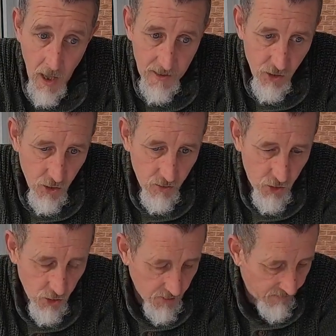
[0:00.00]
line,
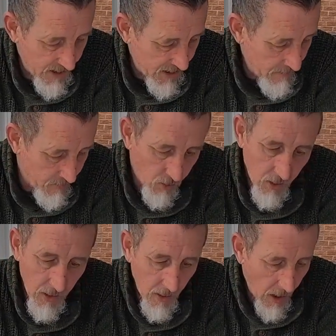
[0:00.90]
just for
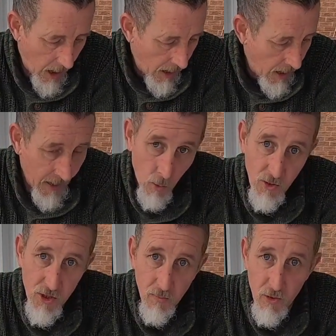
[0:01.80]
example, and I
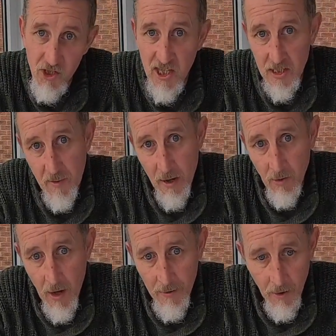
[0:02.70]
wanted to put a
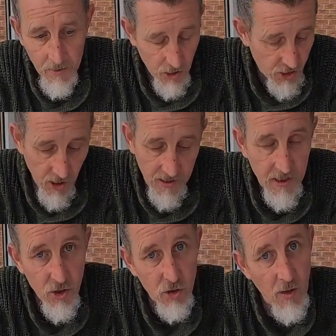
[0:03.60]
6-pound line on, I certainly
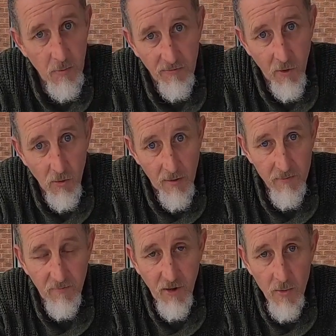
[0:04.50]
didn't strip the 4 off
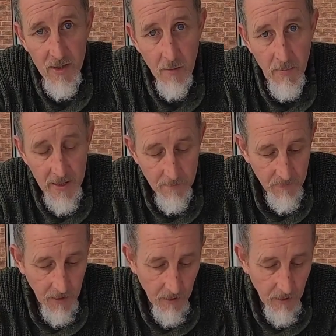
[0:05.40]
and throw it in the bin.